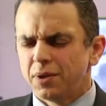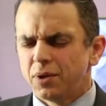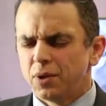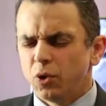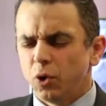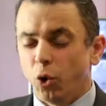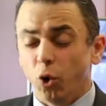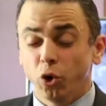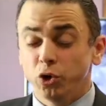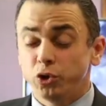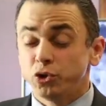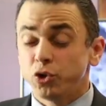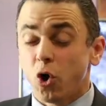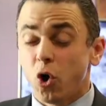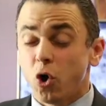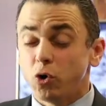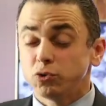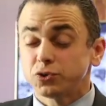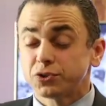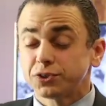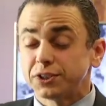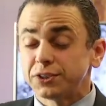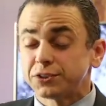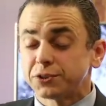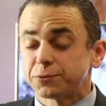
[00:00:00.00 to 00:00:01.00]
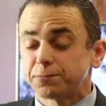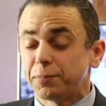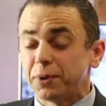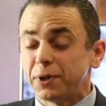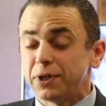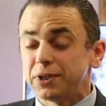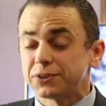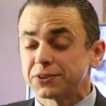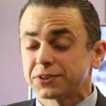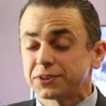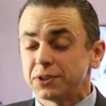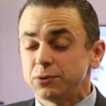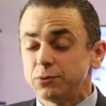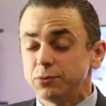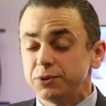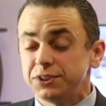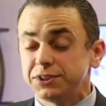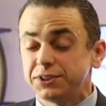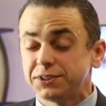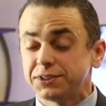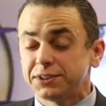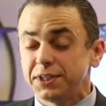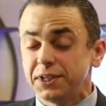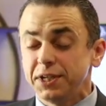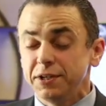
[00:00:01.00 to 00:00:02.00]
Who knows this person
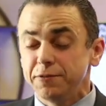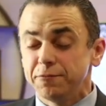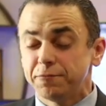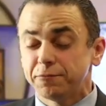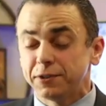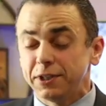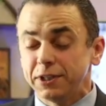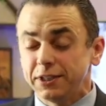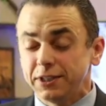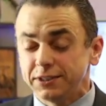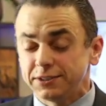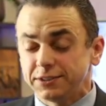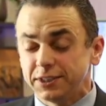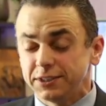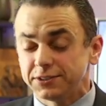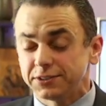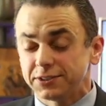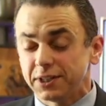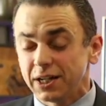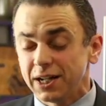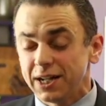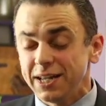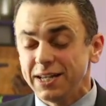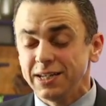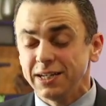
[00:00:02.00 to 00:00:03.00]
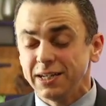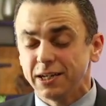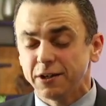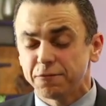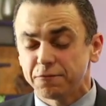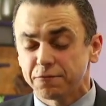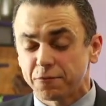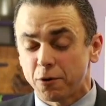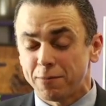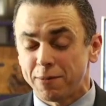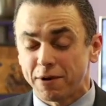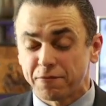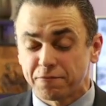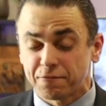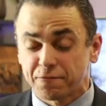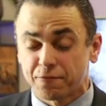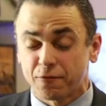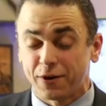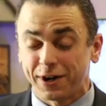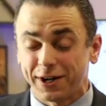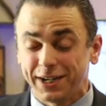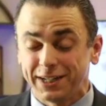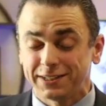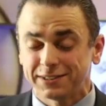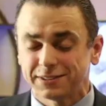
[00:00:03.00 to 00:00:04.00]
received this link from a
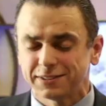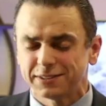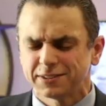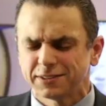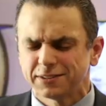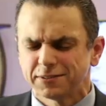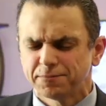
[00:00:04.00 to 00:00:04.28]
friend